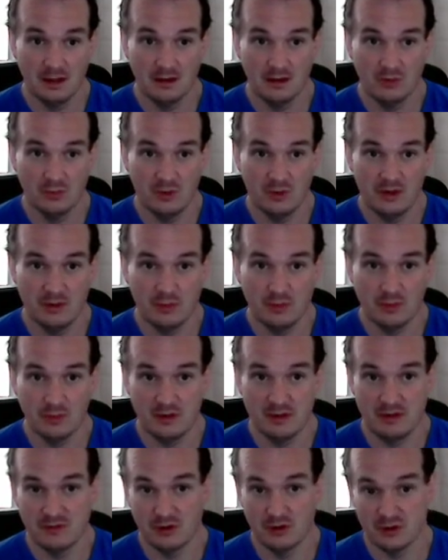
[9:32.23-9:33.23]

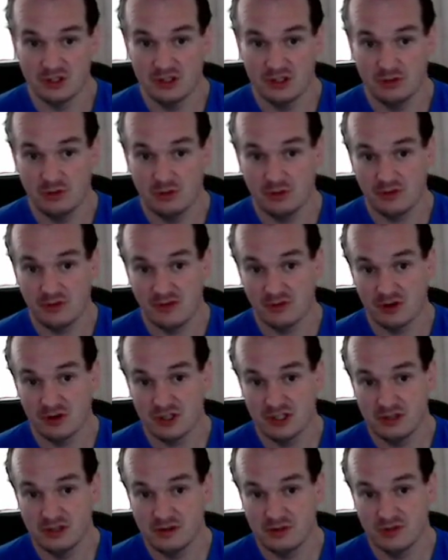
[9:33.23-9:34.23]
We've got a shield, they've got a
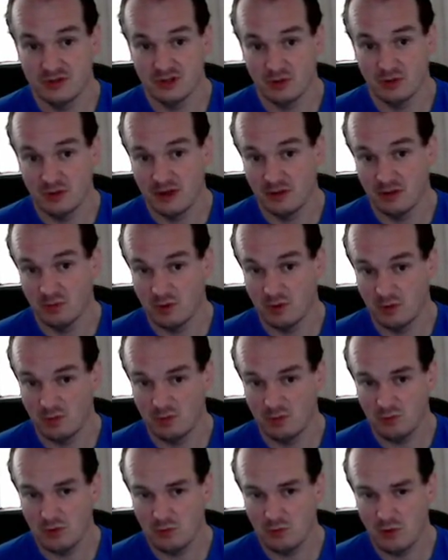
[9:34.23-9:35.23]
shield, so we'll
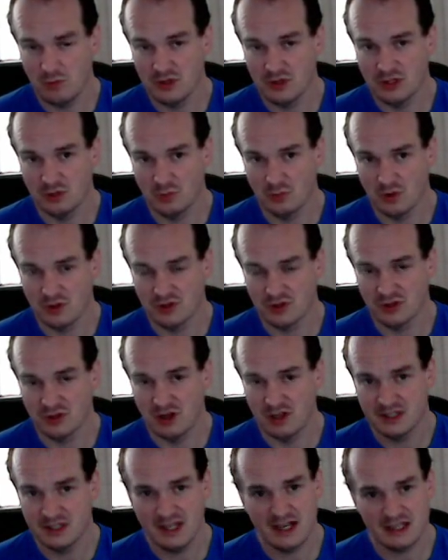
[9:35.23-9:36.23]
probably shield one of the Sky
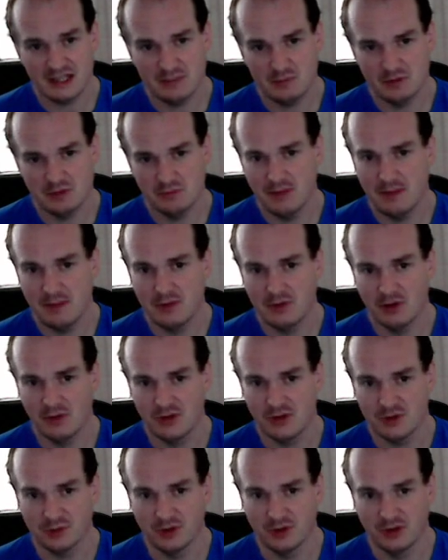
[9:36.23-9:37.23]
attacks, but maybe not
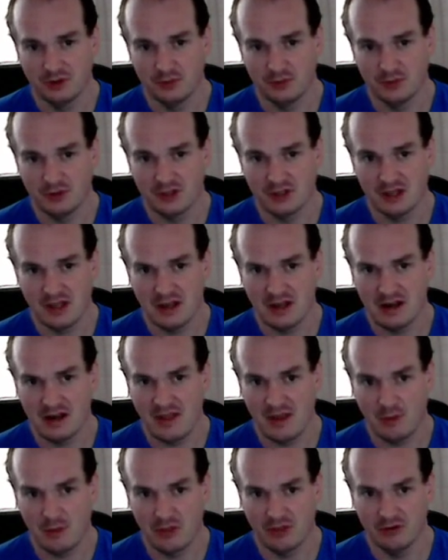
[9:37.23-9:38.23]
this one. We'll just let
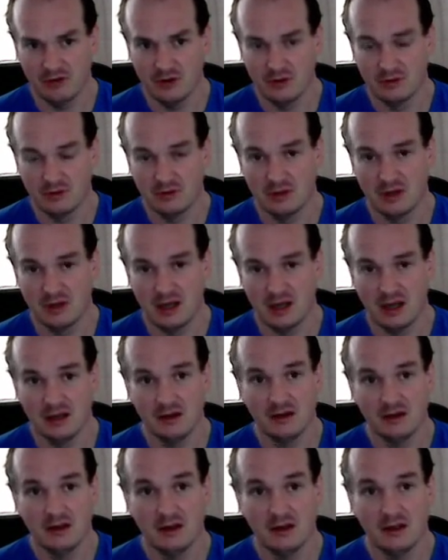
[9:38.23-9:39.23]
that one through. And
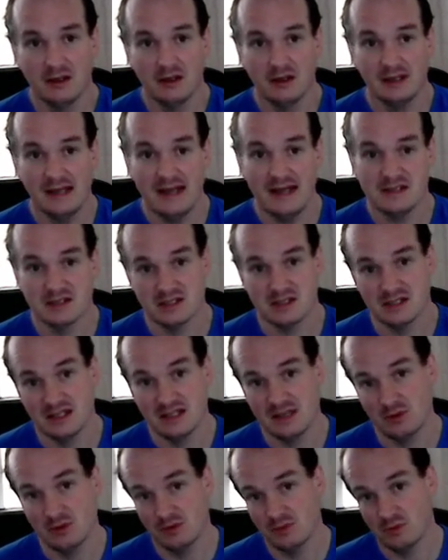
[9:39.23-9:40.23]
as you can
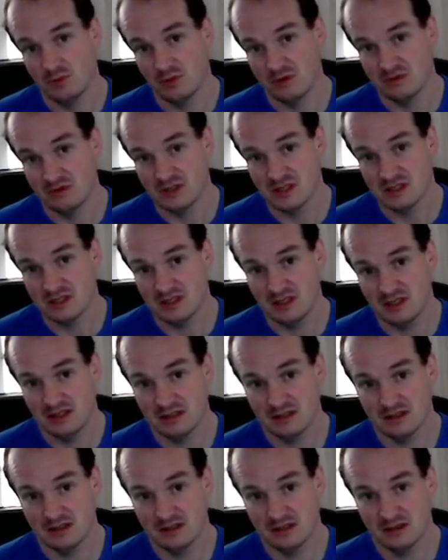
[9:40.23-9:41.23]
see, we resist it.